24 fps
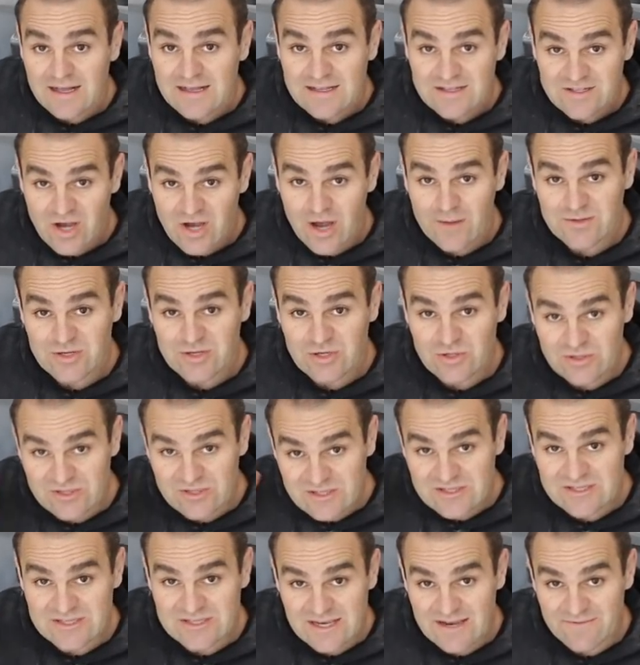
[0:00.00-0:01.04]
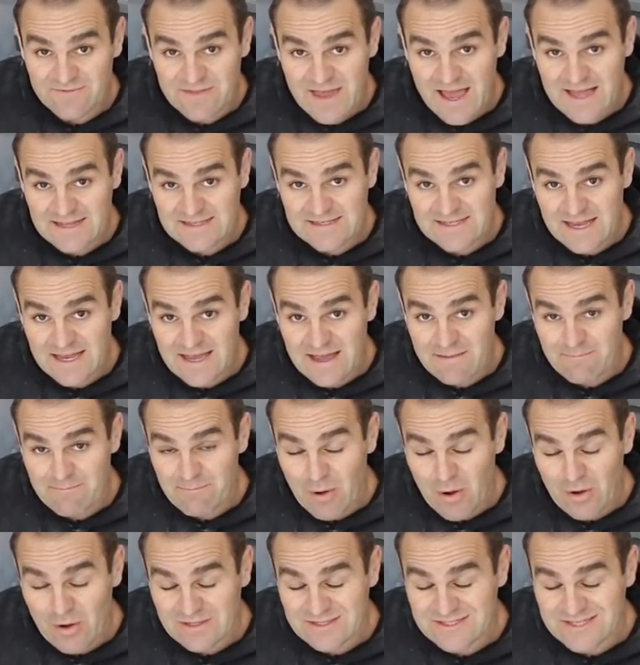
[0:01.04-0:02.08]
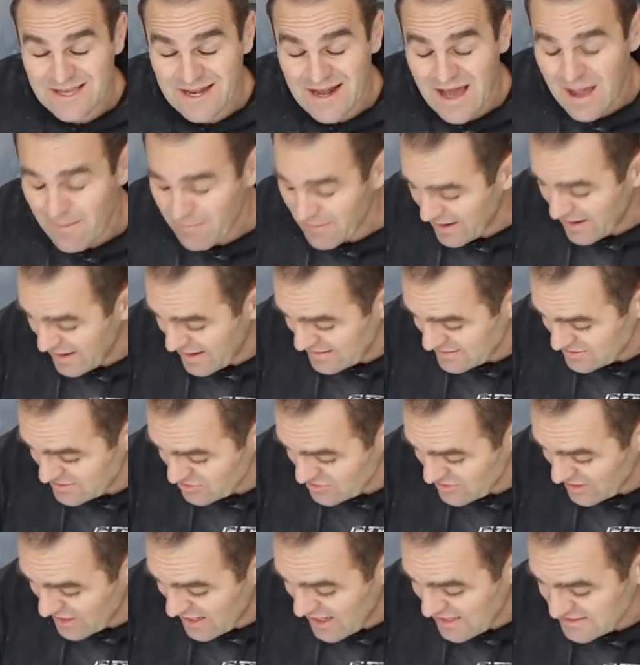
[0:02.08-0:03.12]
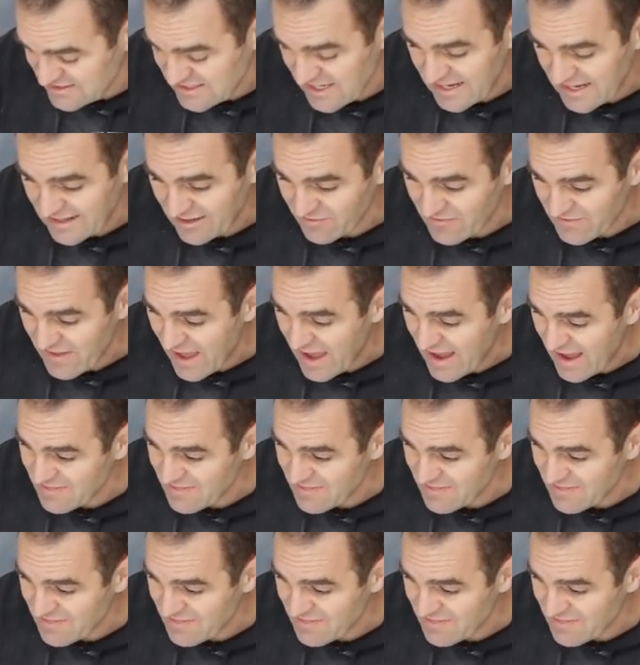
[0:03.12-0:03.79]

time to see if that bog is set up and do the last sanding on that,